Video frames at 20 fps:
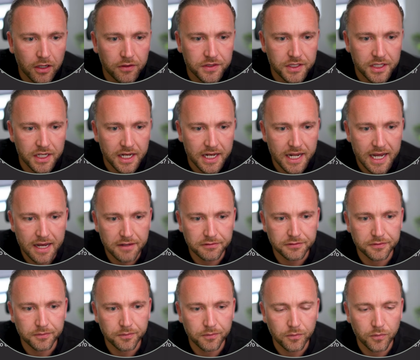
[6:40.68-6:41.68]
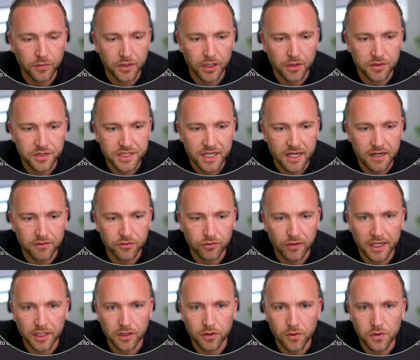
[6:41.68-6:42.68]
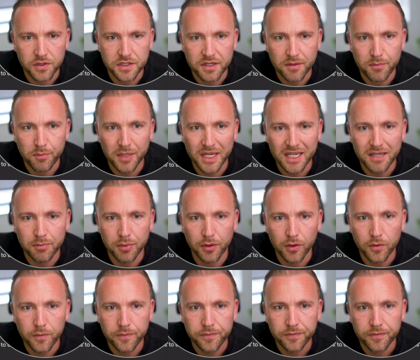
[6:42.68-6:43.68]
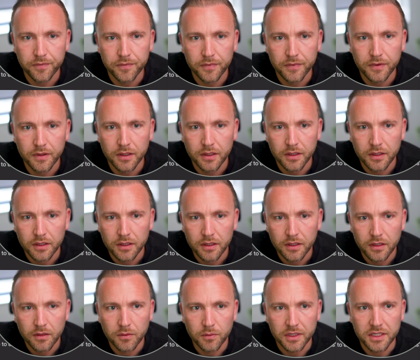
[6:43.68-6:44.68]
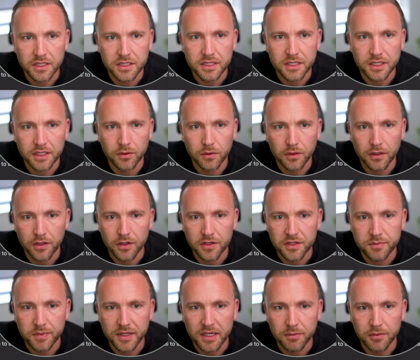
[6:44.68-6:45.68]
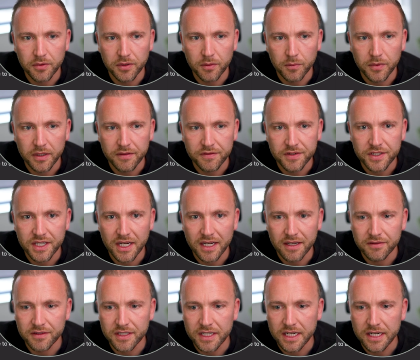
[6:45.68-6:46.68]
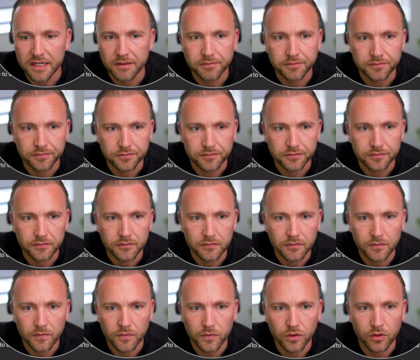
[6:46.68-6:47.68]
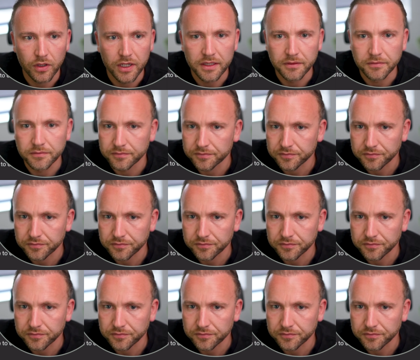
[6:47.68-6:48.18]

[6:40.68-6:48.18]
over to the nav, we go saved records, people, we can see all of those people that we have saved here. Great.